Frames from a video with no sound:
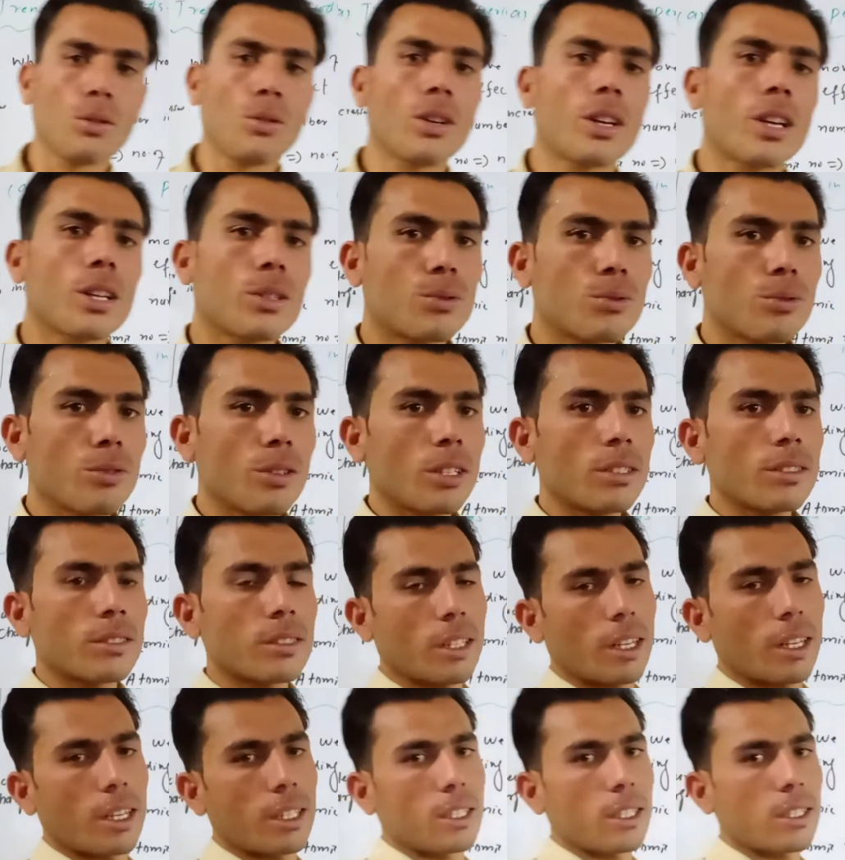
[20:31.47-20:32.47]
Okay
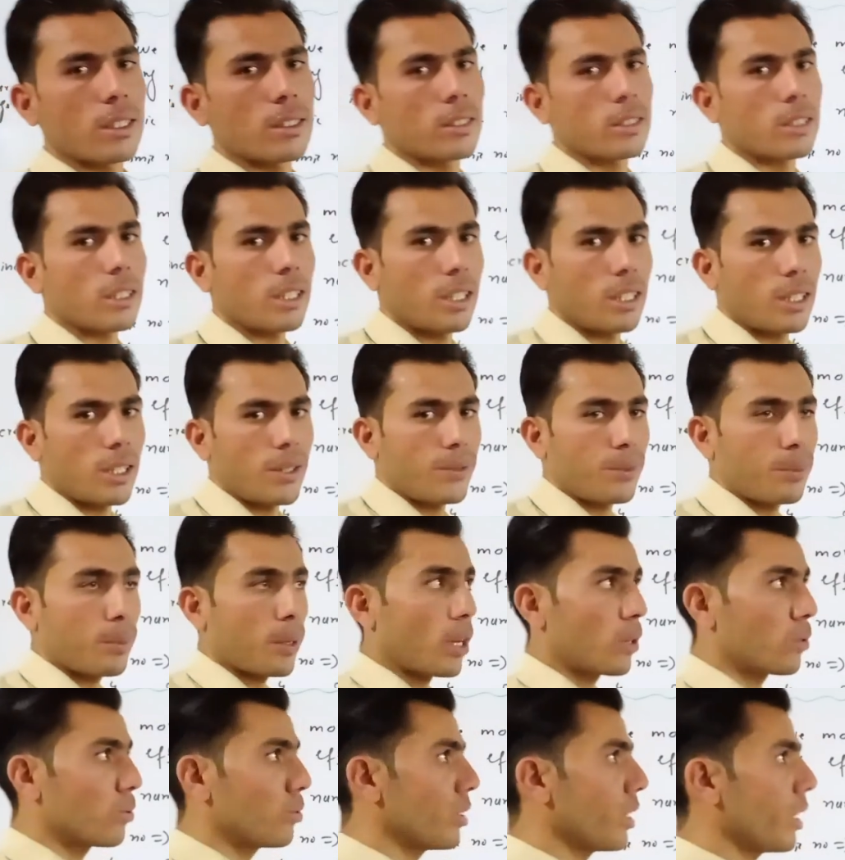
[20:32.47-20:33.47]
students, it is enough
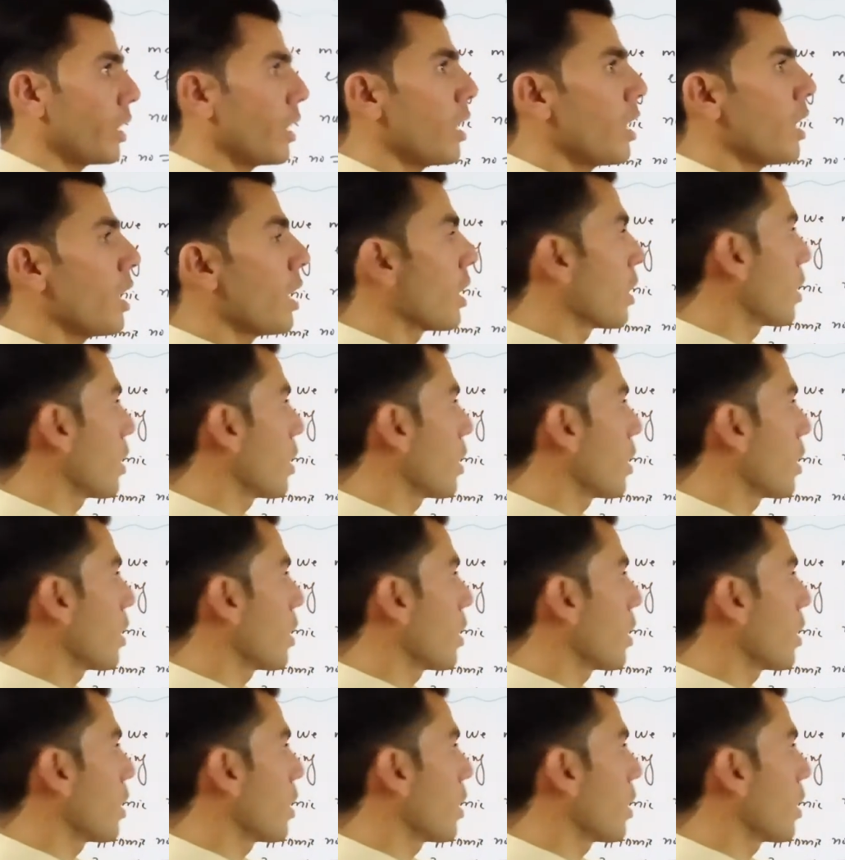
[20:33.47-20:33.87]
for today.